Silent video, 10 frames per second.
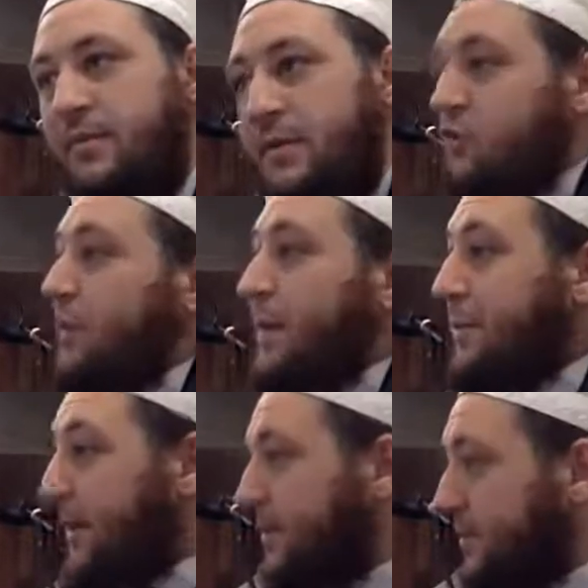It's your
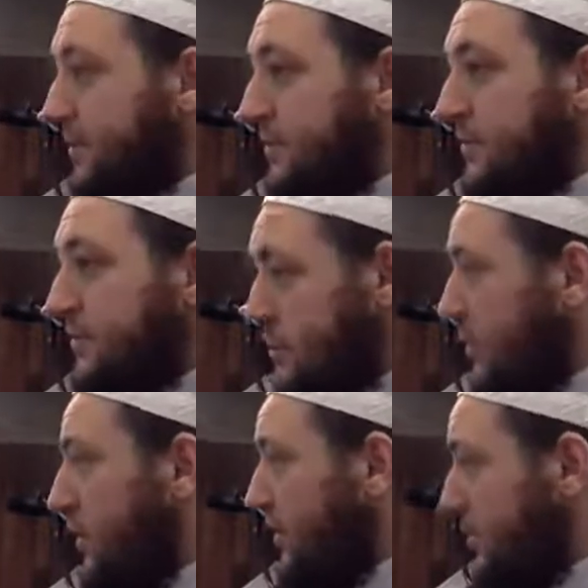property,
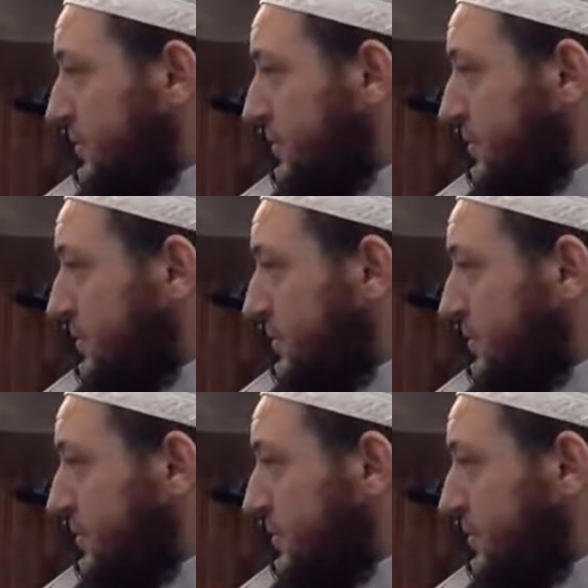true or not?